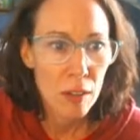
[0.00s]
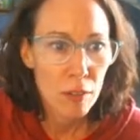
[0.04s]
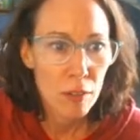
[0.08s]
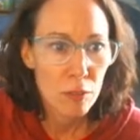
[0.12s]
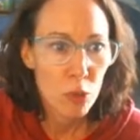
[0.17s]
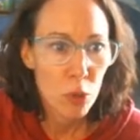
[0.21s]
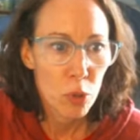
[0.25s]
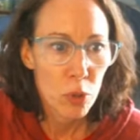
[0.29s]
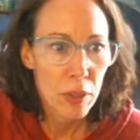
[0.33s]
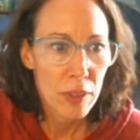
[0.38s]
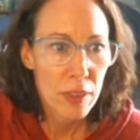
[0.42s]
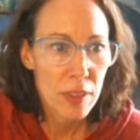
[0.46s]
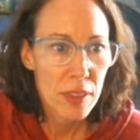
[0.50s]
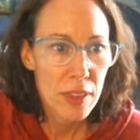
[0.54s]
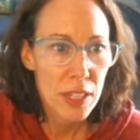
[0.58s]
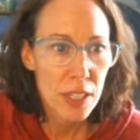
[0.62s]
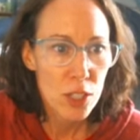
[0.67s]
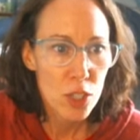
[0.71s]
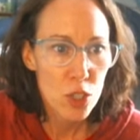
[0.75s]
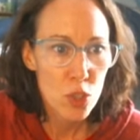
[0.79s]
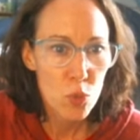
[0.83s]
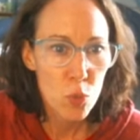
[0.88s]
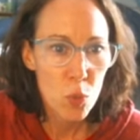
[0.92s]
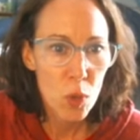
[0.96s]
for
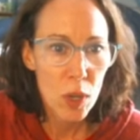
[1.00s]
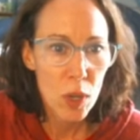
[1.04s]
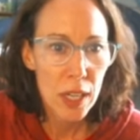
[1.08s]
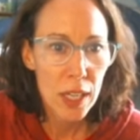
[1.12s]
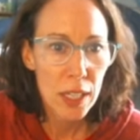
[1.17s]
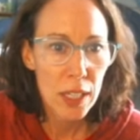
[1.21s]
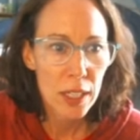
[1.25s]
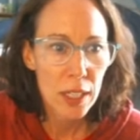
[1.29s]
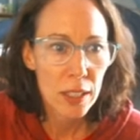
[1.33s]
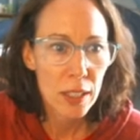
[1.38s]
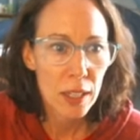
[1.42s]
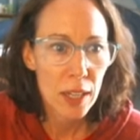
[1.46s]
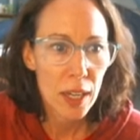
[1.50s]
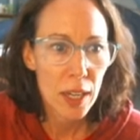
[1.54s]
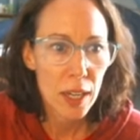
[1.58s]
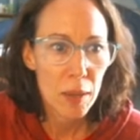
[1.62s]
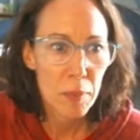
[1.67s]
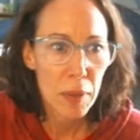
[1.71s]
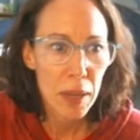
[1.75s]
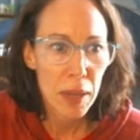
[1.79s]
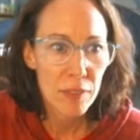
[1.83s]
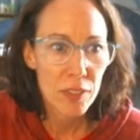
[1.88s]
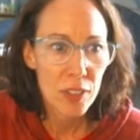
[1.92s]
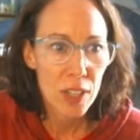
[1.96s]
this one,
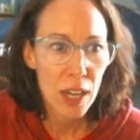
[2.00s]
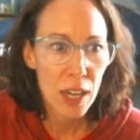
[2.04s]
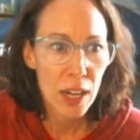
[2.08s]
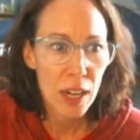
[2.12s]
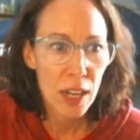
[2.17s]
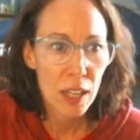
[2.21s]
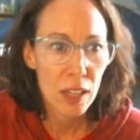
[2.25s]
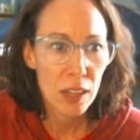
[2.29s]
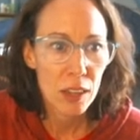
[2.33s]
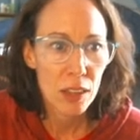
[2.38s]
I've got